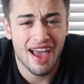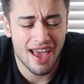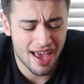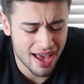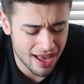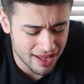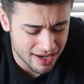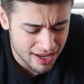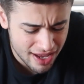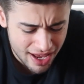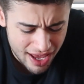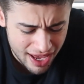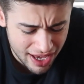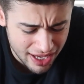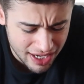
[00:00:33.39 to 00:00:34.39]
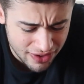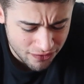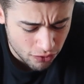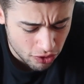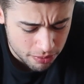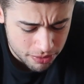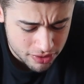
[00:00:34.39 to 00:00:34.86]
And
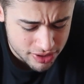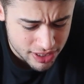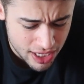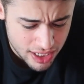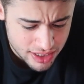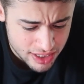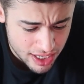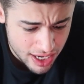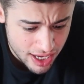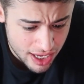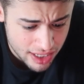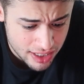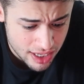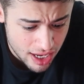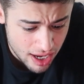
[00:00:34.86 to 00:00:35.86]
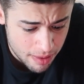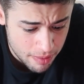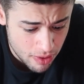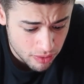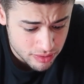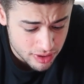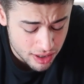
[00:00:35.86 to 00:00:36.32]
84% and
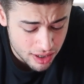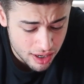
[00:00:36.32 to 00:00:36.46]
about